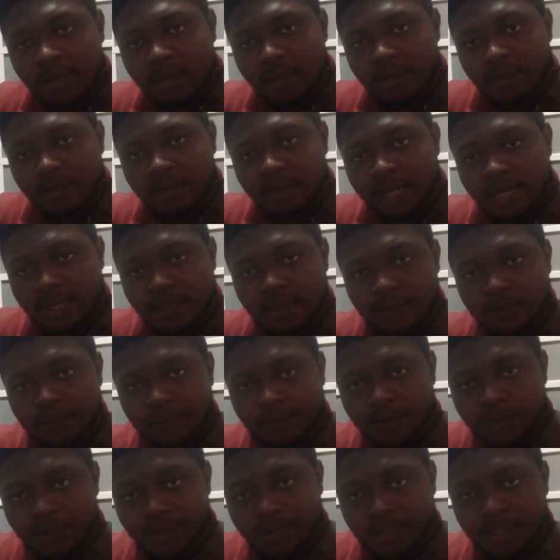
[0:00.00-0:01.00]
That's the 1st
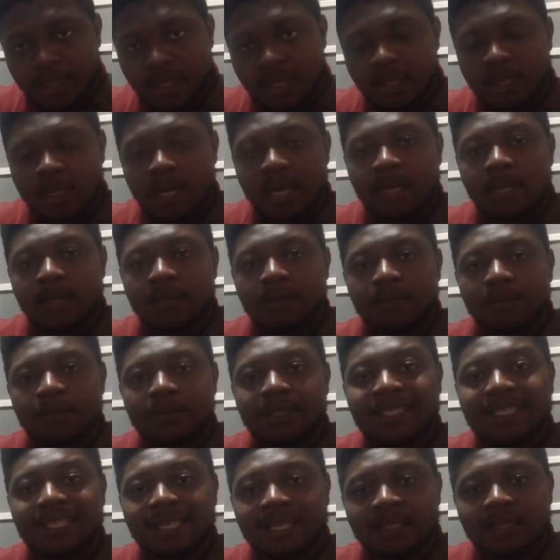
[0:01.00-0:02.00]
string. And the
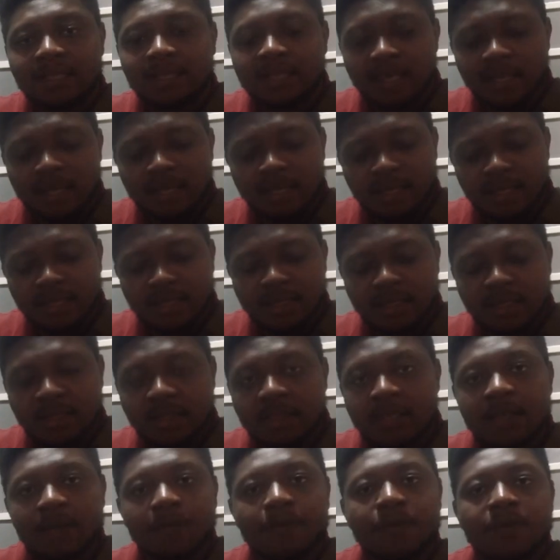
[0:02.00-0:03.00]
6th string is the string
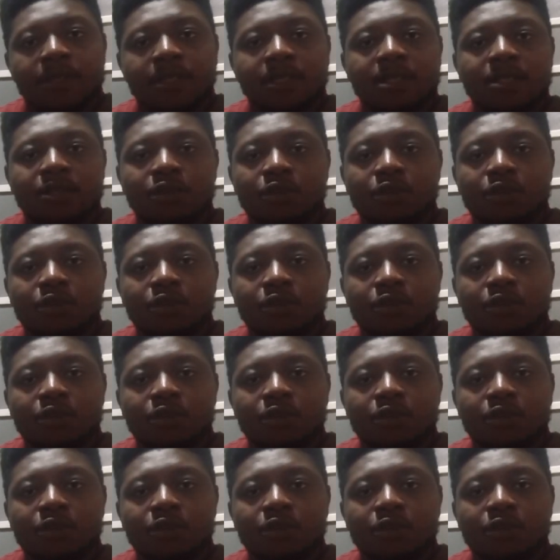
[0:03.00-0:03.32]
facing your